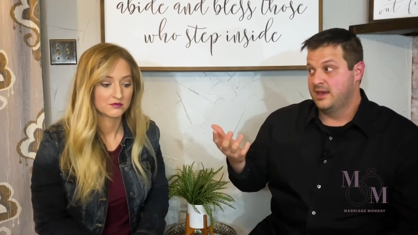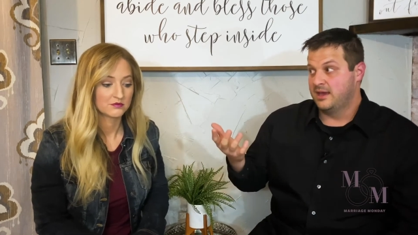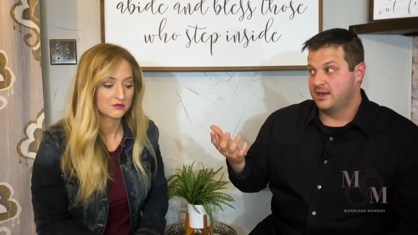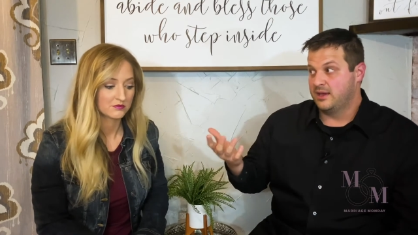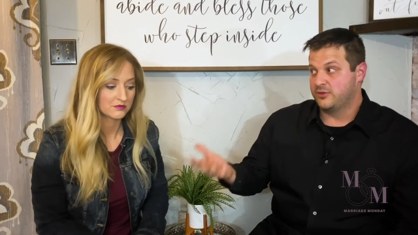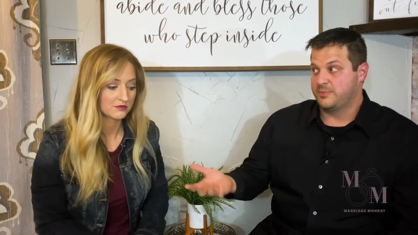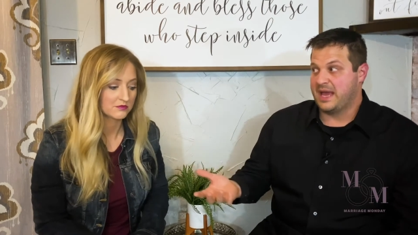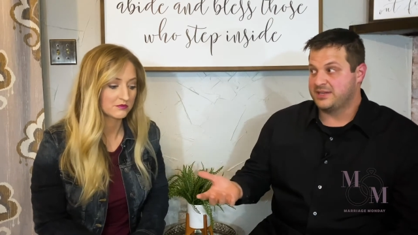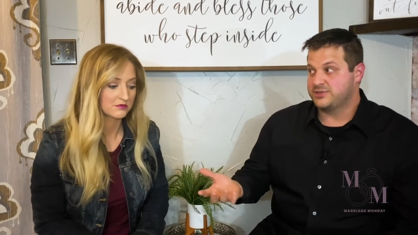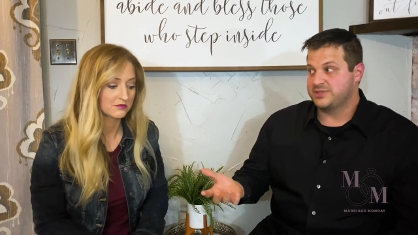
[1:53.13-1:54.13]
Speaker 1: uh, other
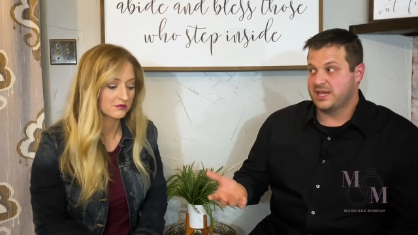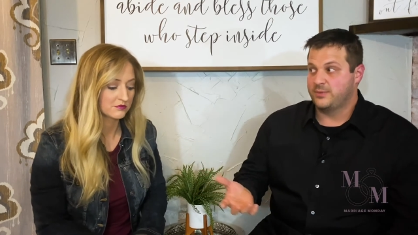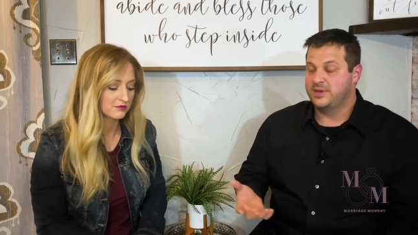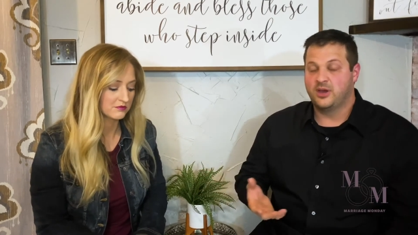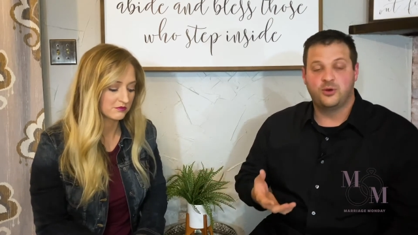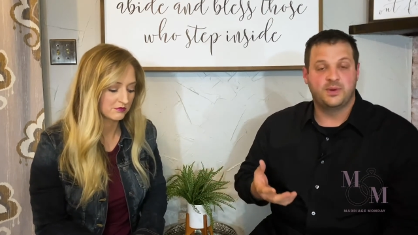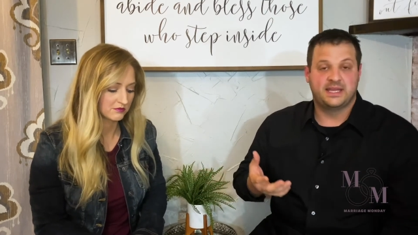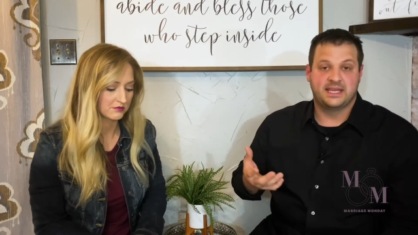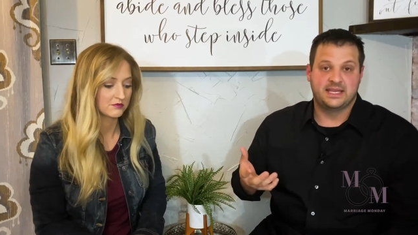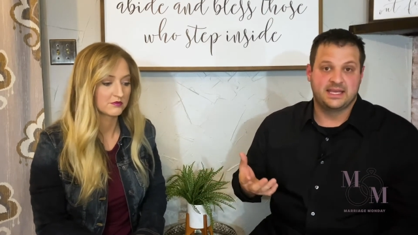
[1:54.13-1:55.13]
pastors that we know,
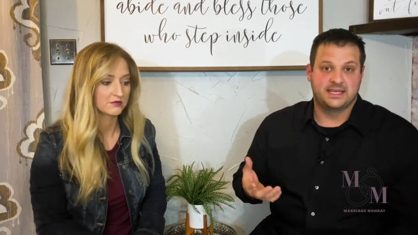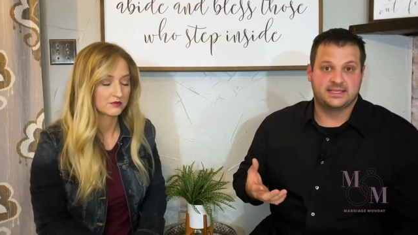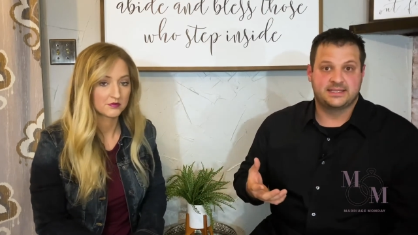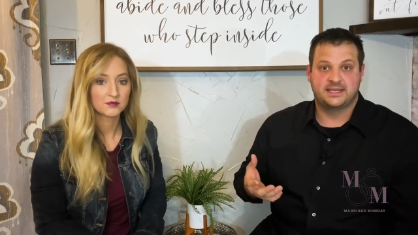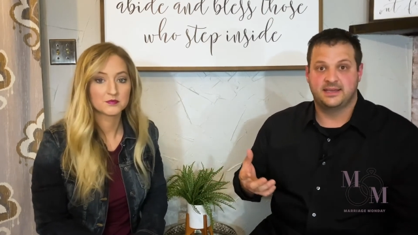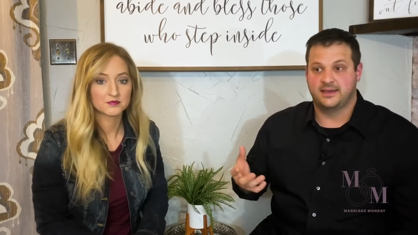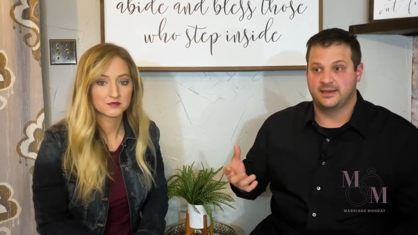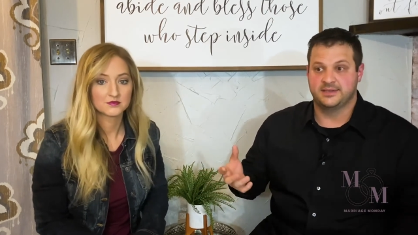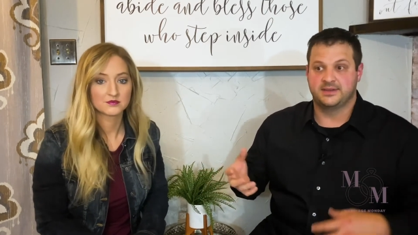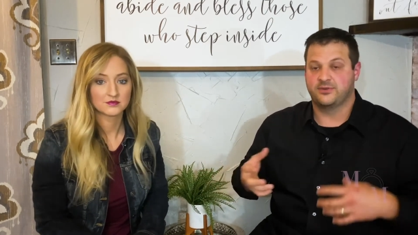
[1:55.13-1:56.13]
we can get
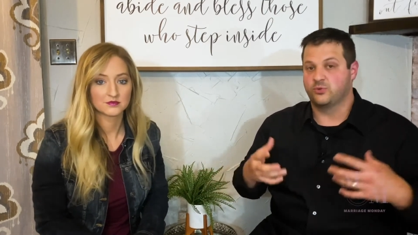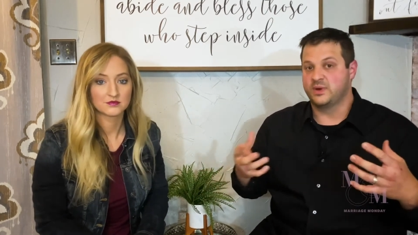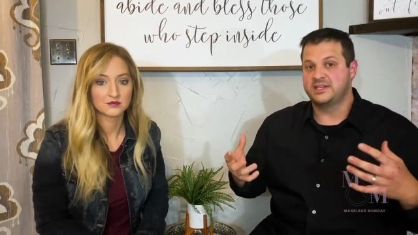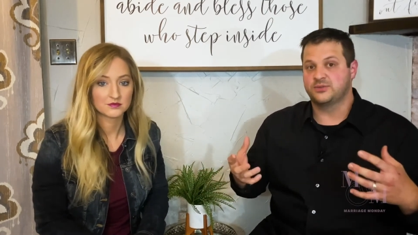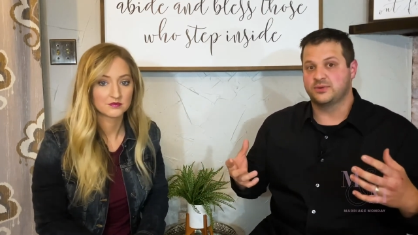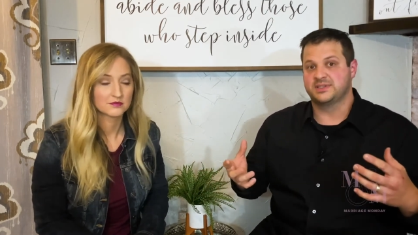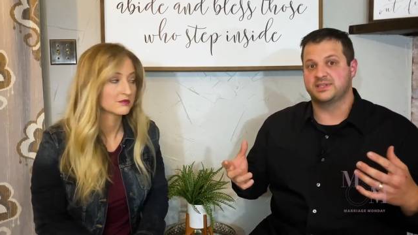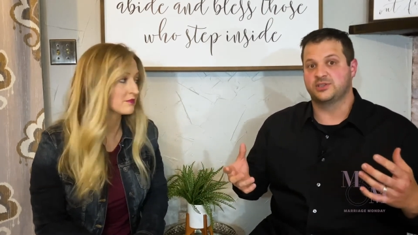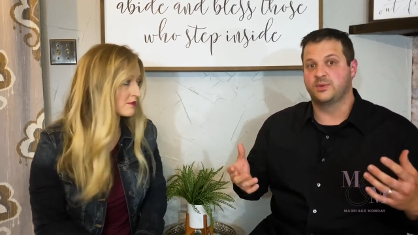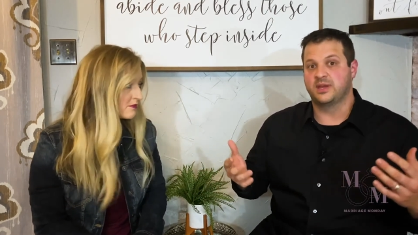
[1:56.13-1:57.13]
uh, different
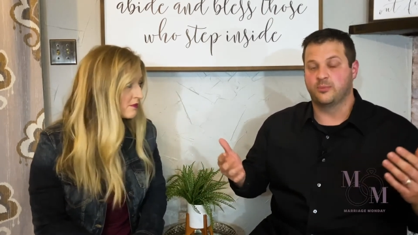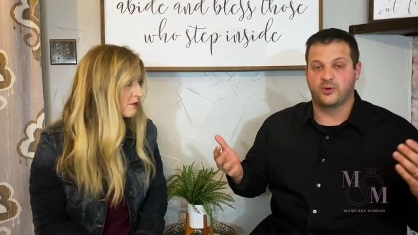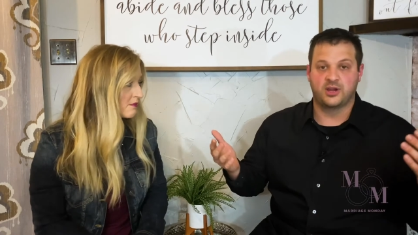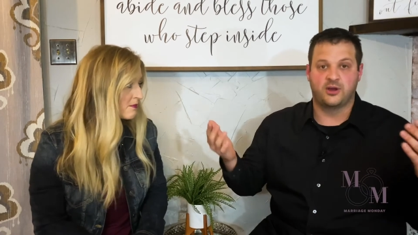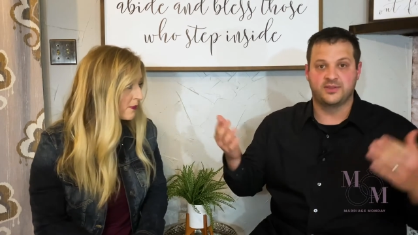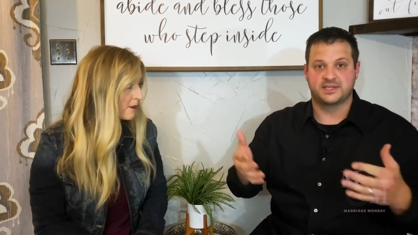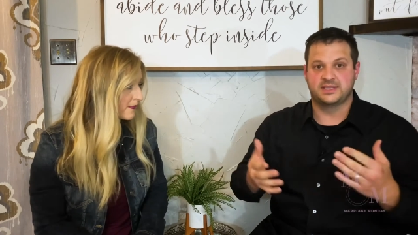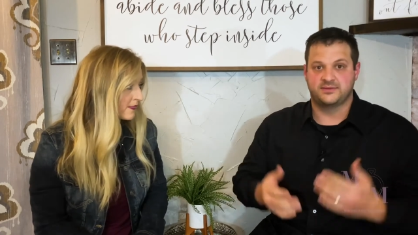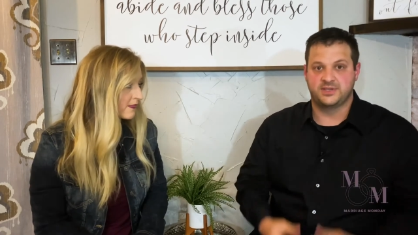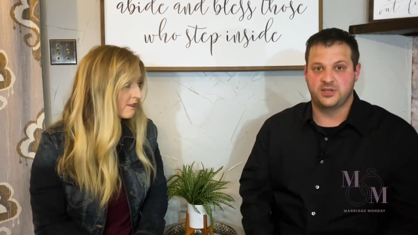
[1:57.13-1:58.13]
resources, so we can bring all this
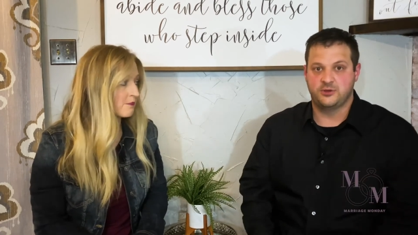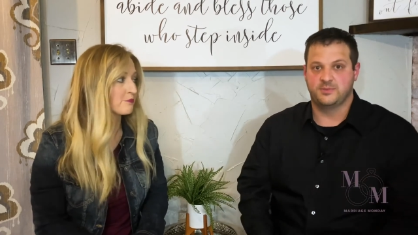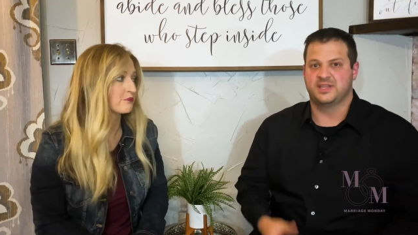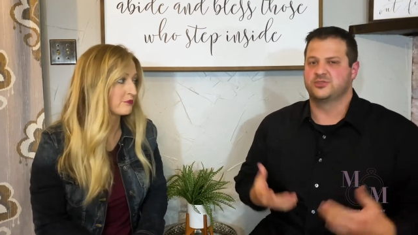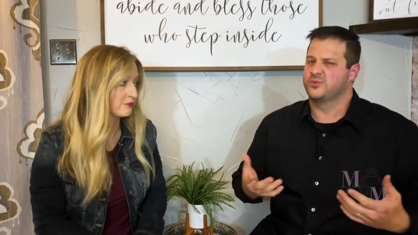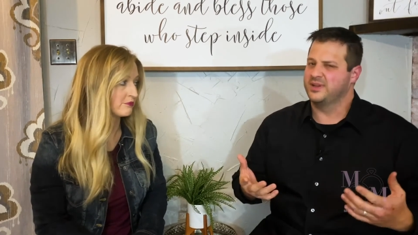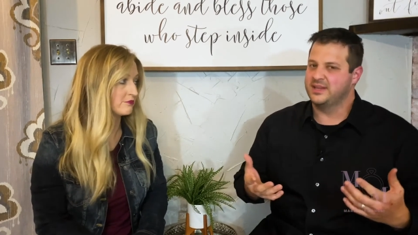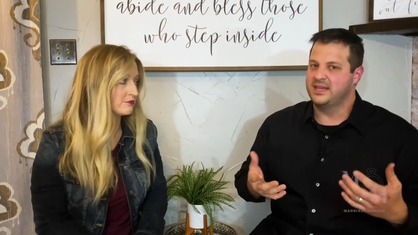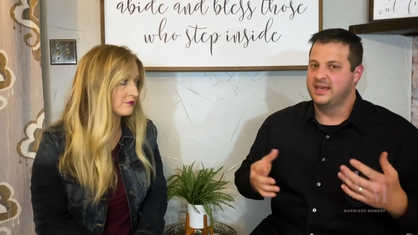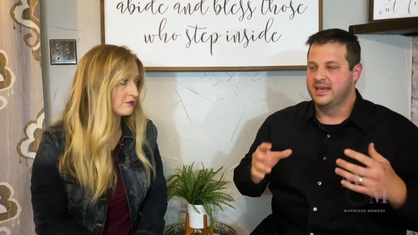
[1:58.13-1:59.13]
stuff to you. Because
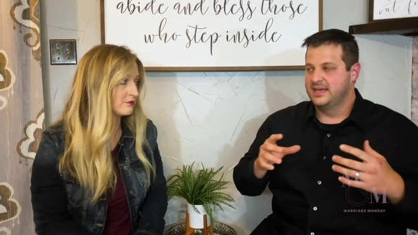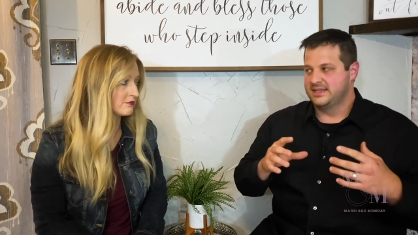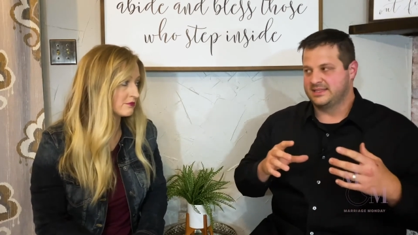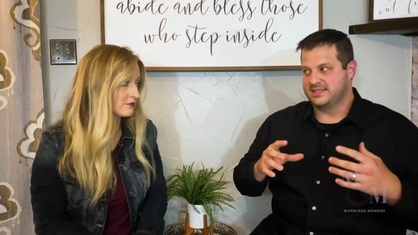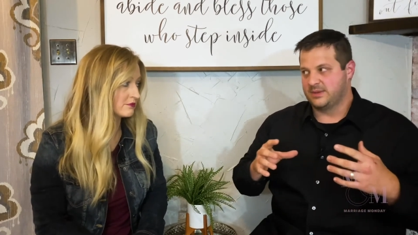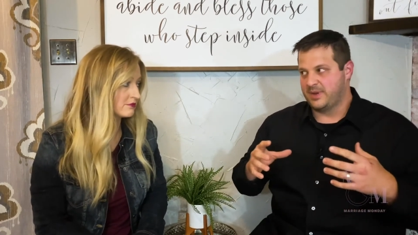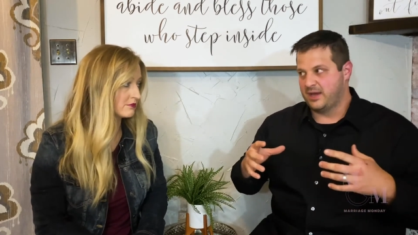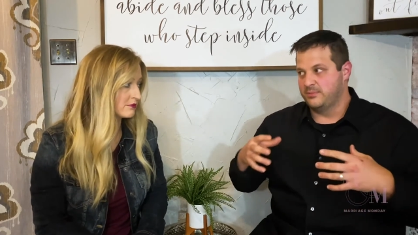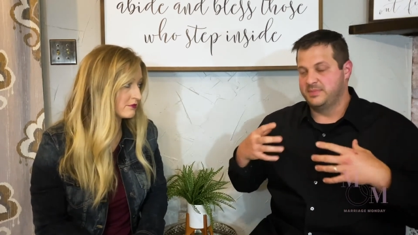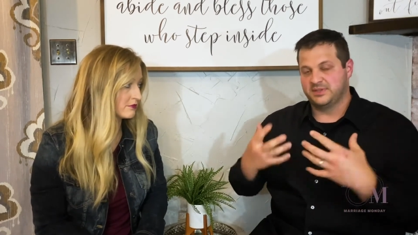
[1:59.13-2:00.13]
really, this is
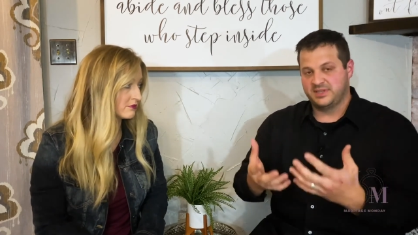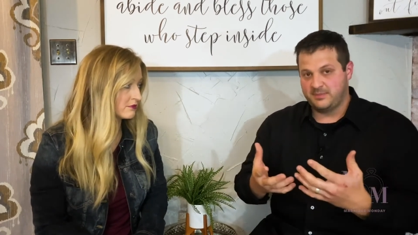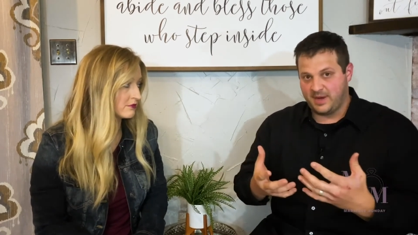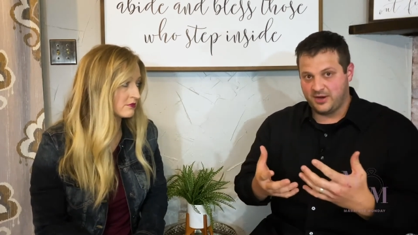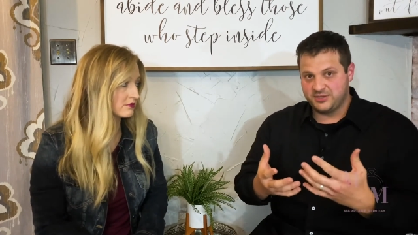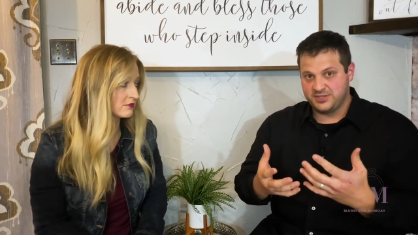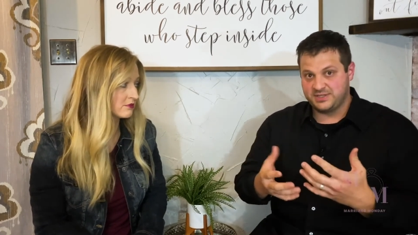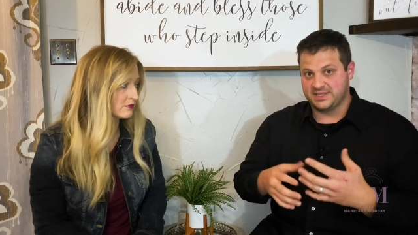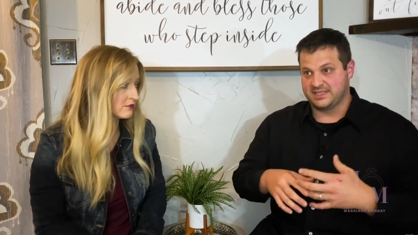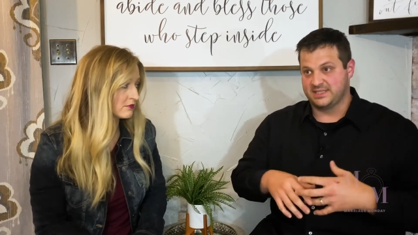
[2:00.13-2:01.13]
about building
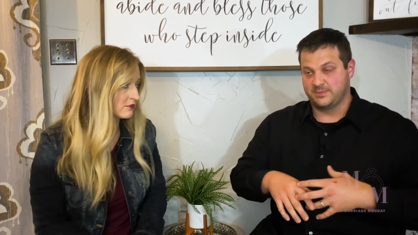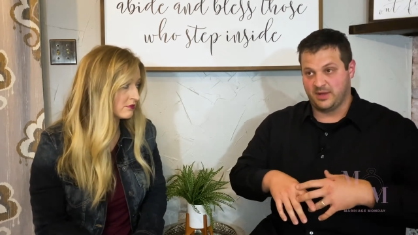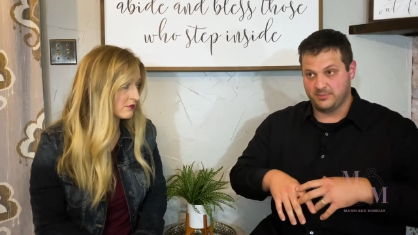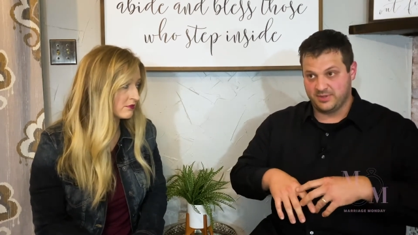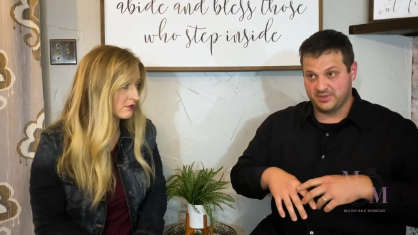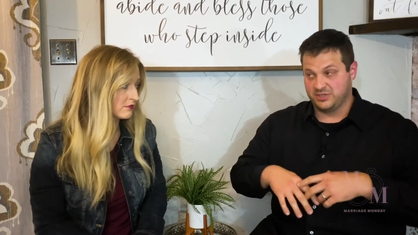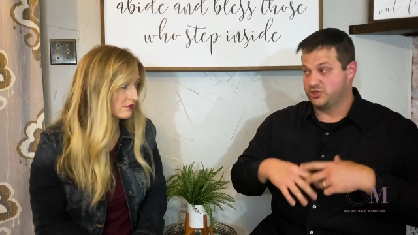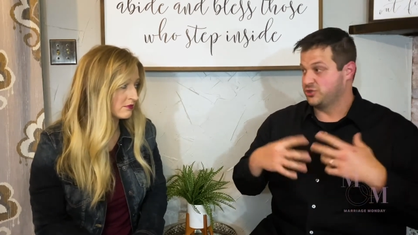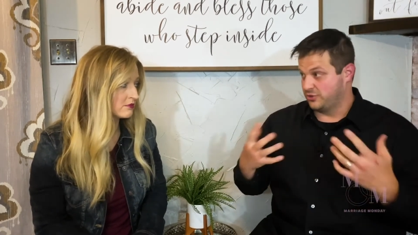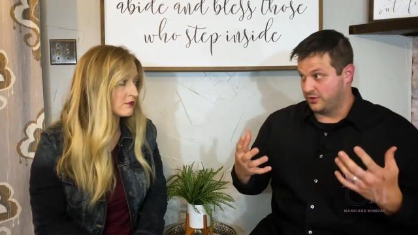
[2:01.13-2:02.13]
marriages. This is about building
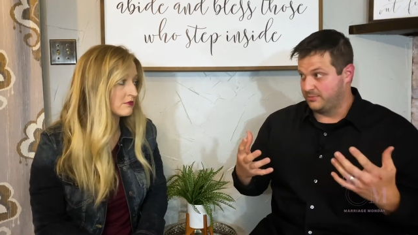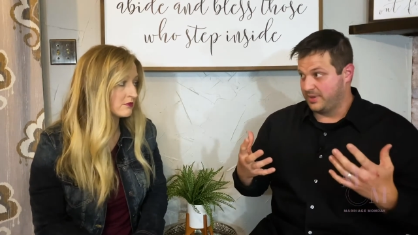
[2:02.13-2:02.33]
strong